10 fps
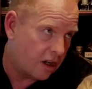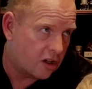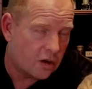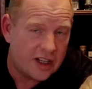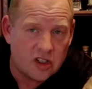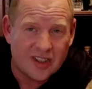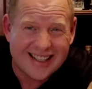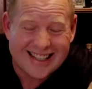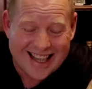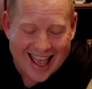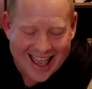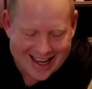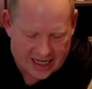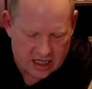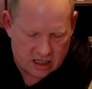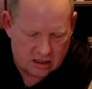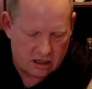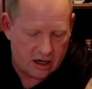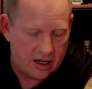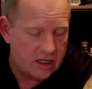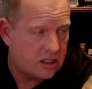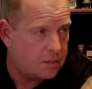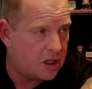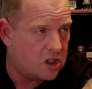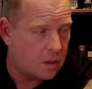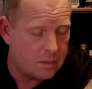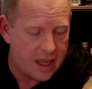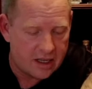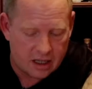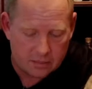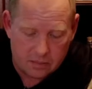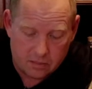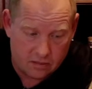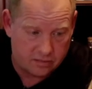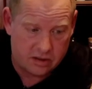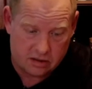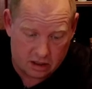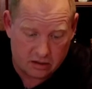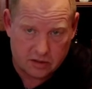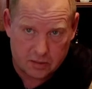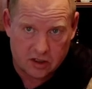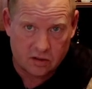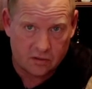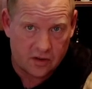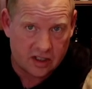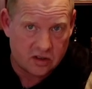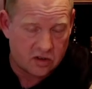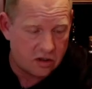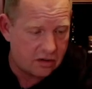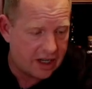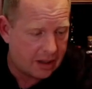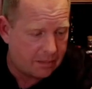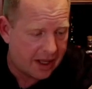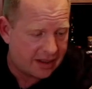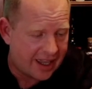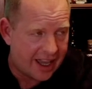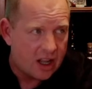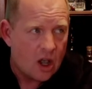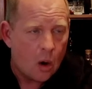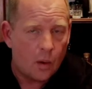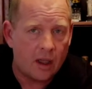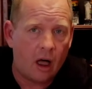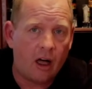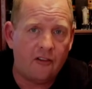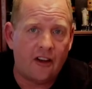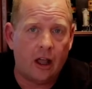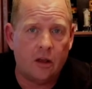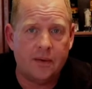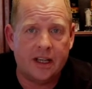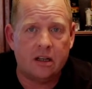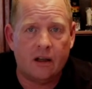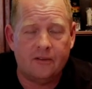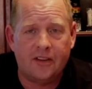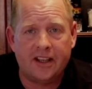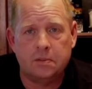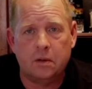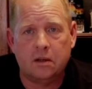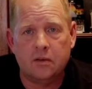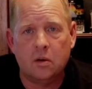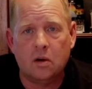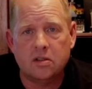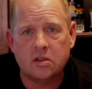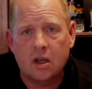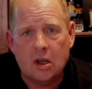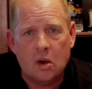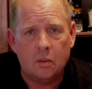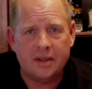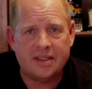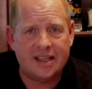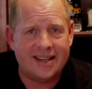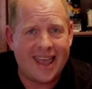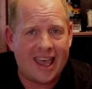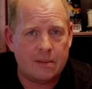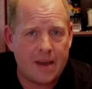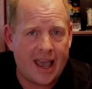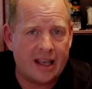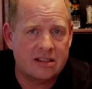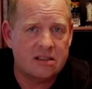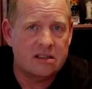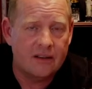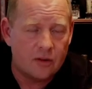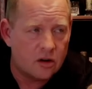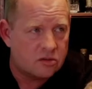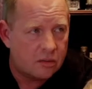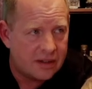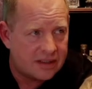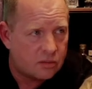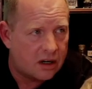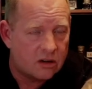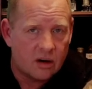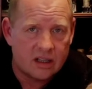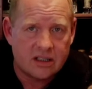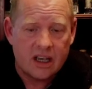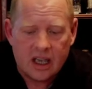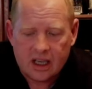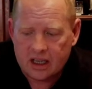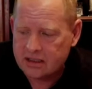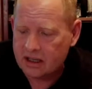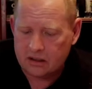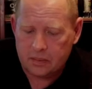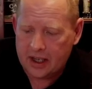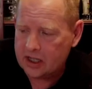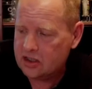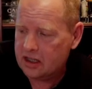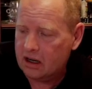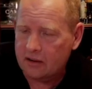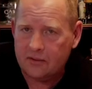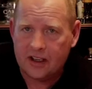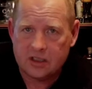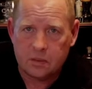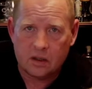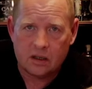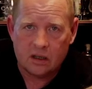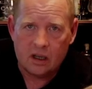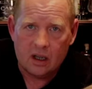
a creature design. Sorry, special makeup special effects. There's no doubt about that. We all follow Nick on Facebook, of course. We see Nag Masks, of course, when we run across his other page there on Facebook.